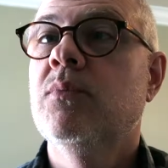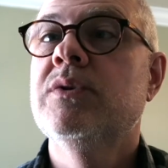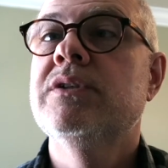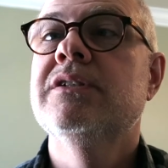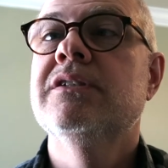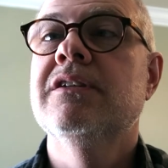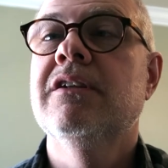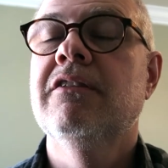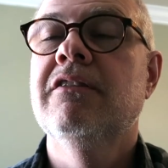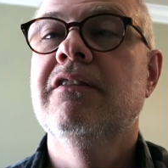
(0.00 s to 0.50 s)
which
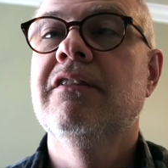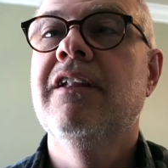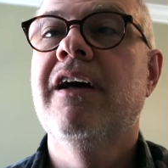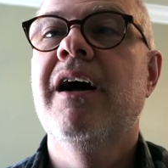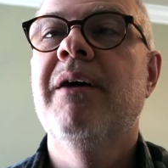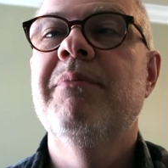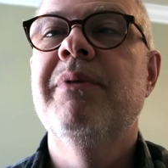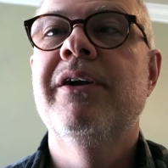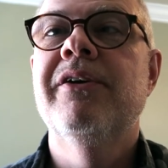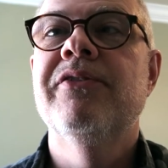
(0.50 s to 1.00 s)
is a
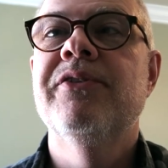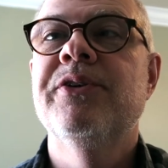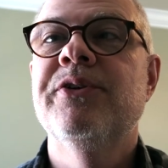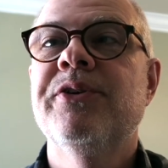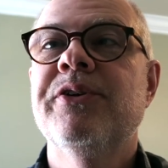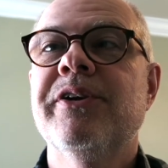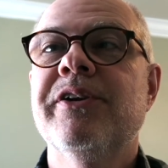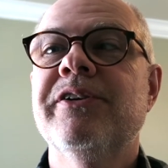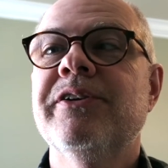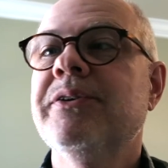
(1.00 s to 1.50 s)
lot better than
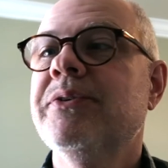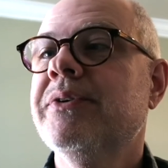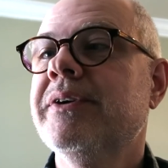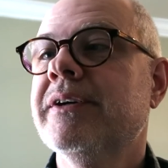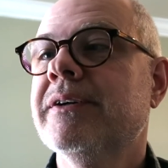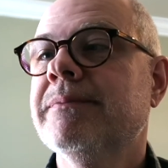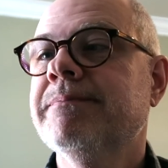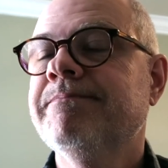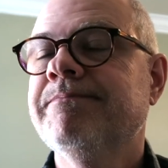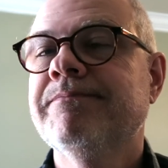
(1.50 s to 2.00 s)
you're going to do
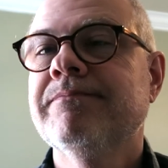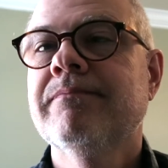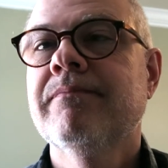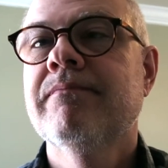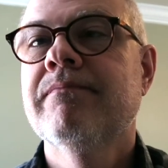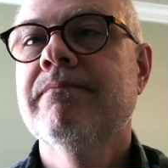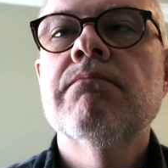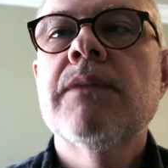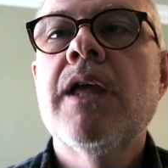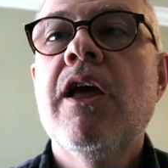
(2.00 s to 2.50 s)
here.
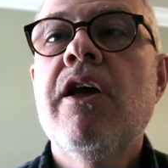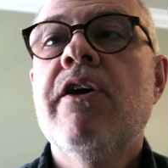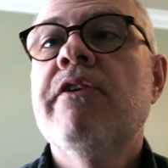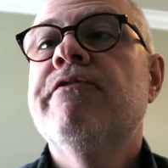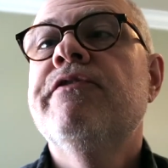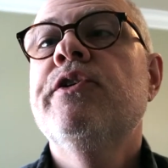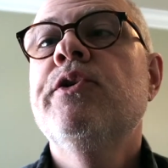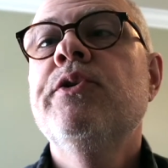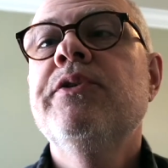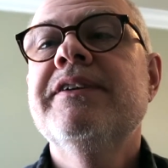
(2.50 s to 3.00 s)

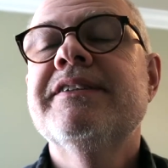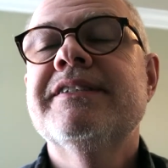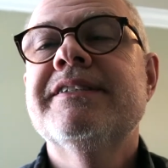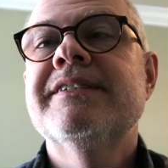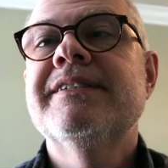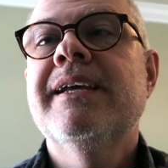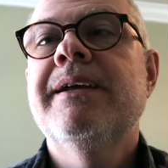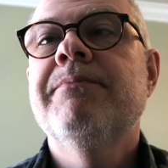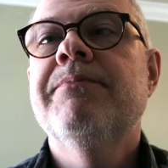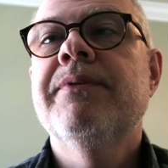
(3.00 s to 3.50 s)
Food is the
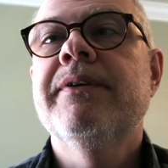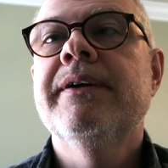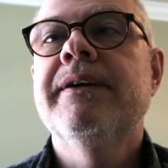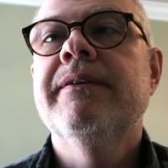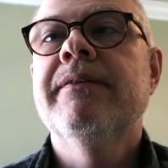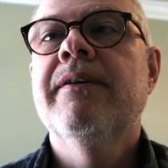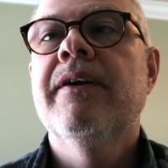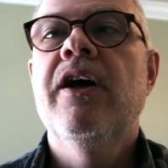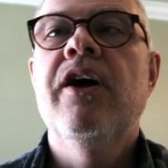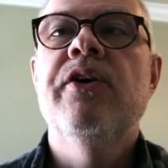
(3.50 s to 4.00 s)
same thing.
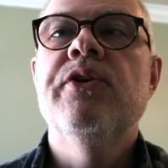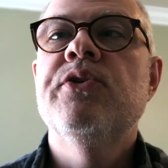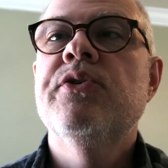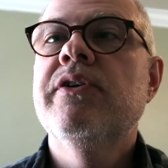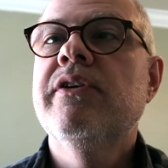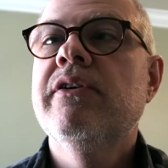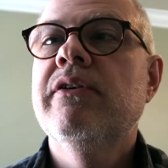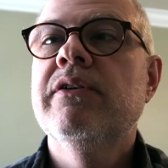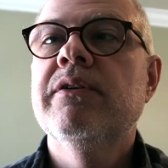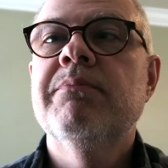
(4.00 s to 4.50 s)
You
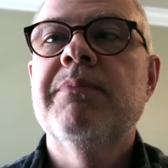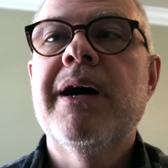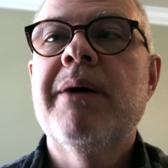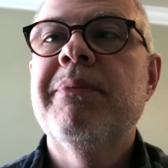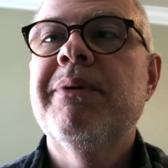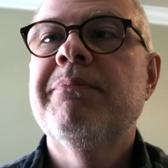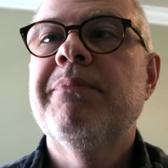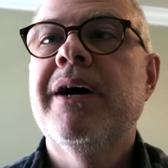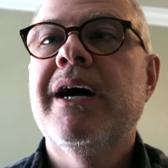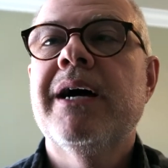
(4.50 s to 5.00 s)
can go to mom
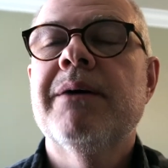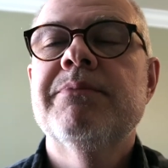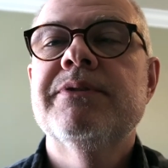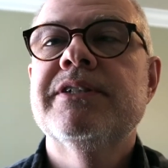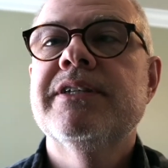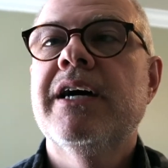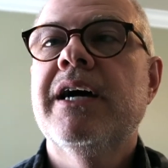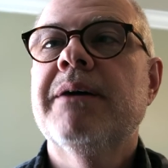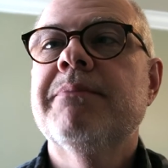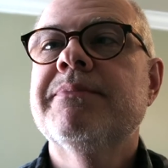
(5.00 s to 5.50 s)
and pop
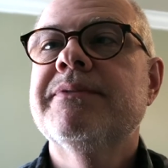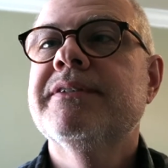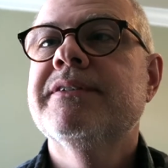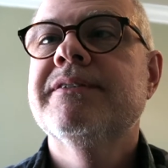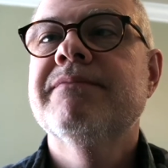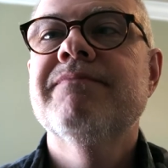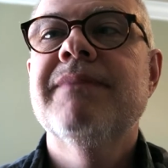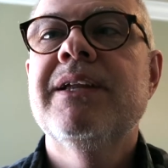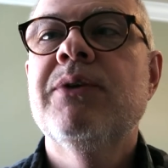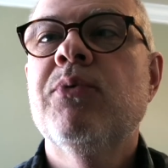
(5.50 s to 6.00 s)

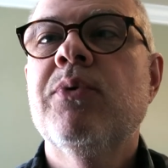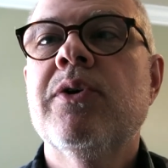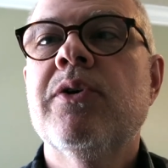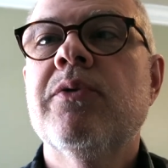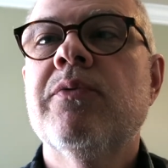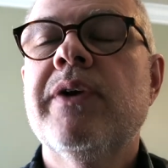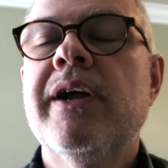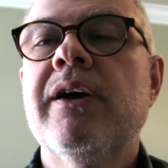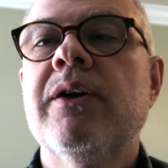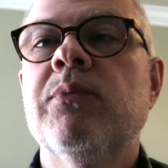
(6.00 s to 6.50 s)
shops anywhere
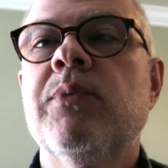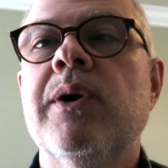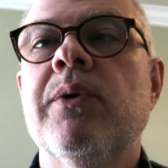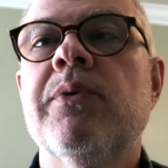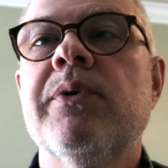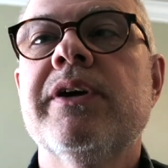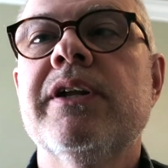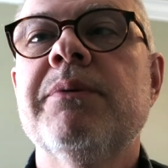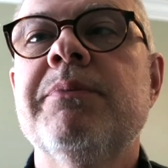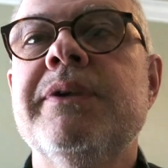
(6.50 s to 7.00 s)
around where
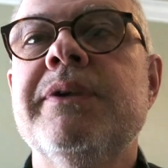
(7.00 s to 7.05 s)
we're going to